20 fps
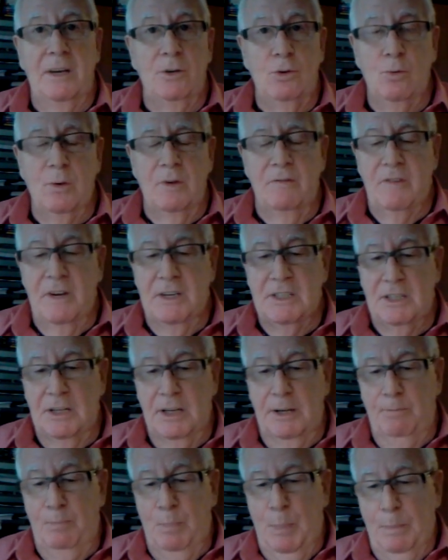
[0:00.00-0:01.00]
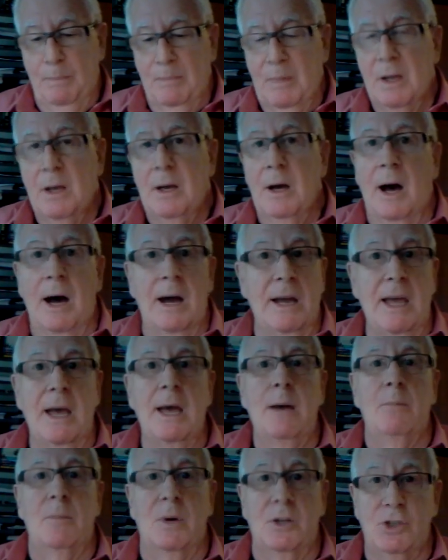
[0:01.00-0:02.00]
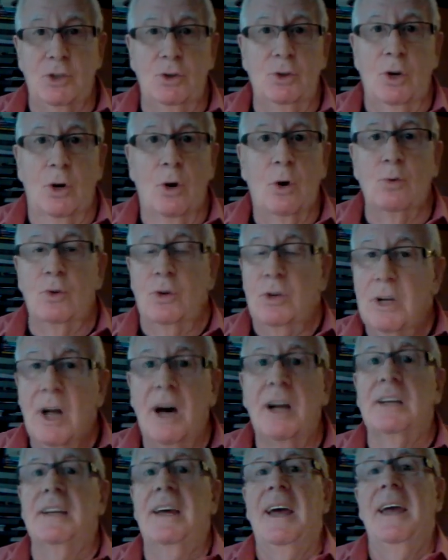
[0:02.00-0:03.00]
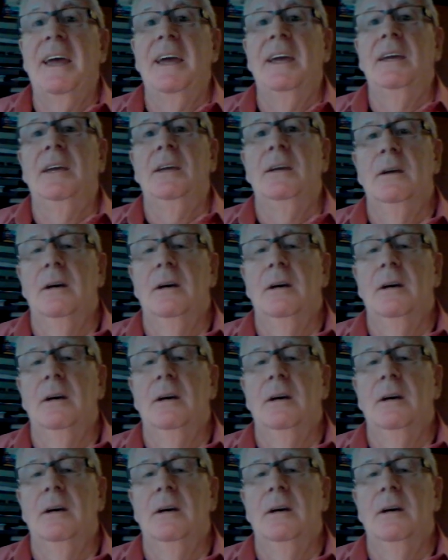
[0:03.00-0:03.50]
invest in. I am, as you know, not a